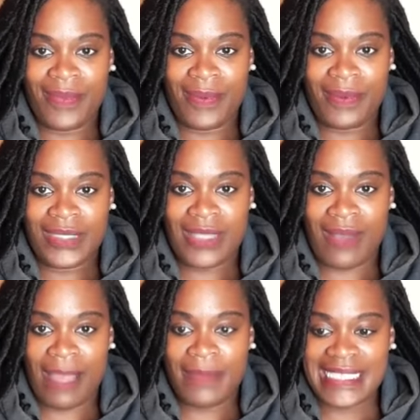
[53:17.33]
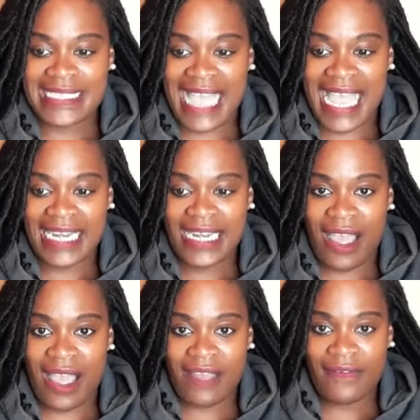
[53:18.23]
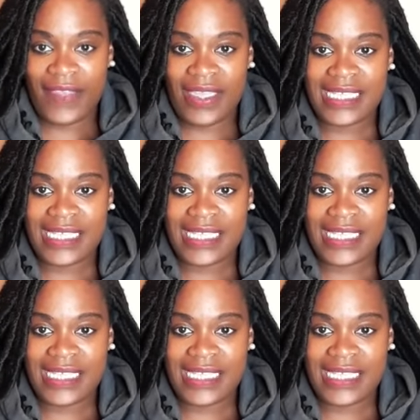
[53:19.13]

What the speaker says: So I'll be signing off.